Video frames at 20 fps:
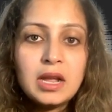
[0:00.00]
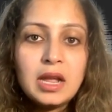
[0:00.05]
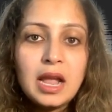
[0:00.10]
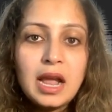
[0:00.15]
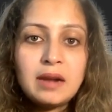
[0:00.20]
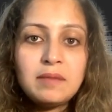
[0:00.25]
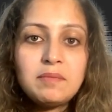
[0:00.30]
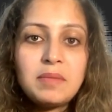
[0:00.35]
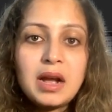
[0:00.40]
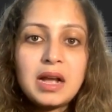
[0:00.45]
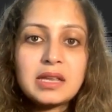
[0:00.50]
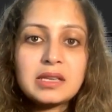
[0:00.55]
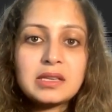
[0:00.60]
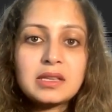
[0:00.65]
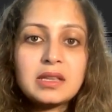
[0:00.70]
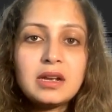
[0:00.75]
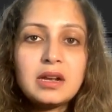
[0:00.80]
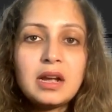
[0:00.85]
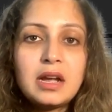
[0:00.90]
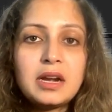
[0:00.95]
and pass
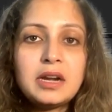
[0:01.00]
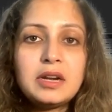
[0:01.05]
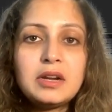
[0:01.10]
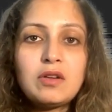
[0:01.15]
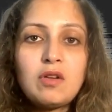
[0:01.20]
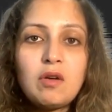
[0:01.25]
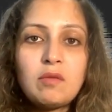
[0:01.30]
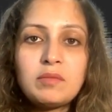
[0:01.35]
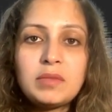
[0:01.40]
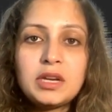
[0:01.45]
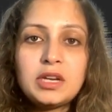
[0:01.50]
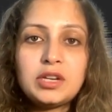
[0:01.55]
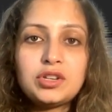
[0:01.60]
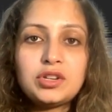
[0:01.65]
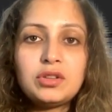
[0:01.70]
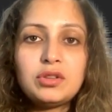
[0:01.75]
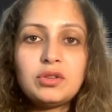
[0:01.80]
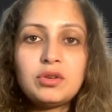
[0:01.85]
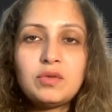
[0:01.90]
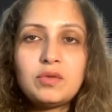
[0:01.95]
the current
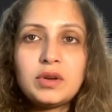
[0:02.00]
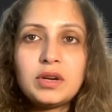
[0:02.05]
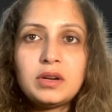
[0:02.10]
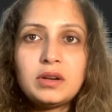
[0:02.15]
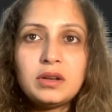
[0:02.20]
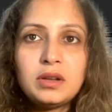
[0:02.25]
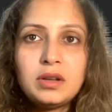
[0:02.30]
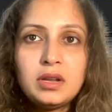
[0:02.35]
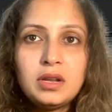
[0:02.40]
combination through it.